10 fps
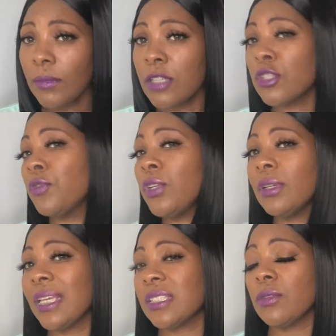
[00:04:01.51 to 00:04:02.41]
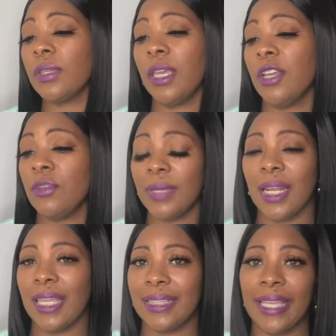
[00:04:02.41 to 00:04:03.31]
So if you don't like silky hair, you may
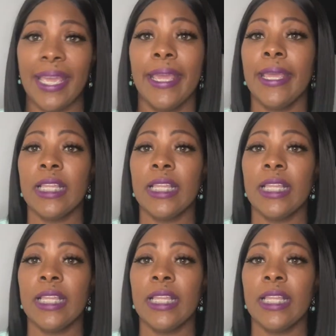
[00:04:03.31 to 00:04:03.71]
not like that.